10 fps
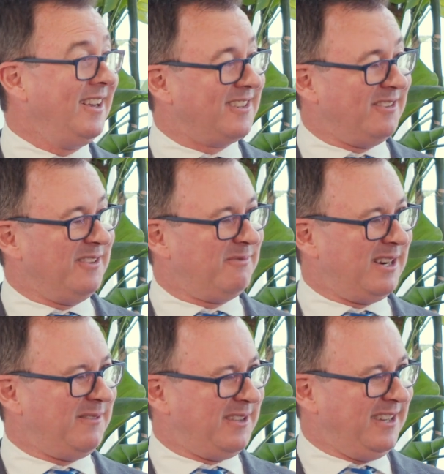So
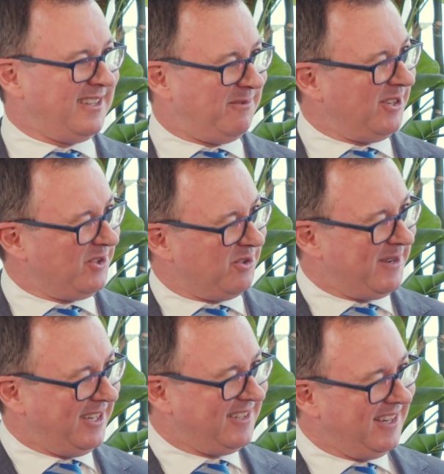one of the things I want to talk
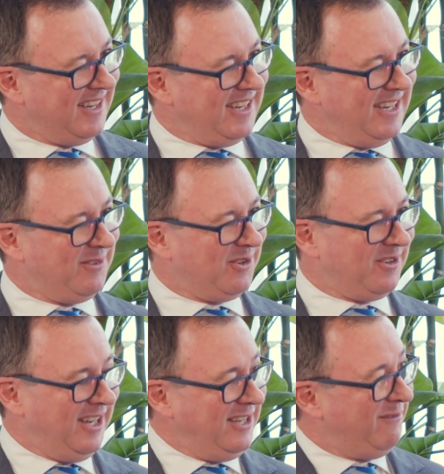about is you've
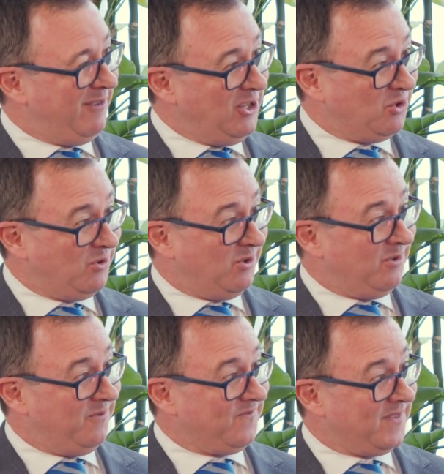got
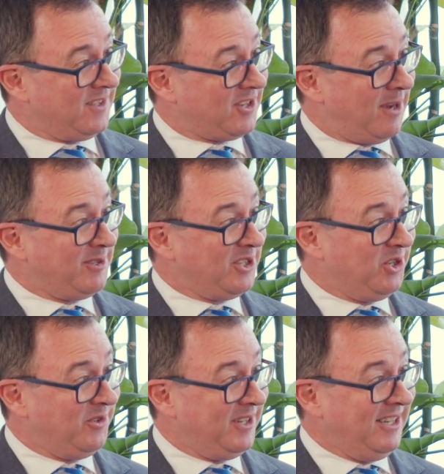individual
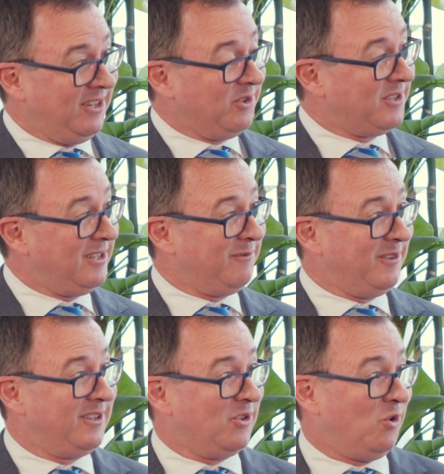cybersecurity looks
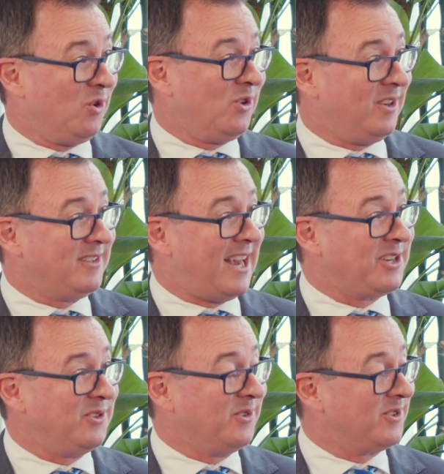different to
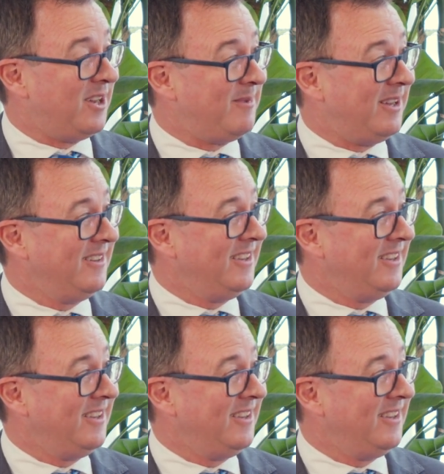organizational cyber.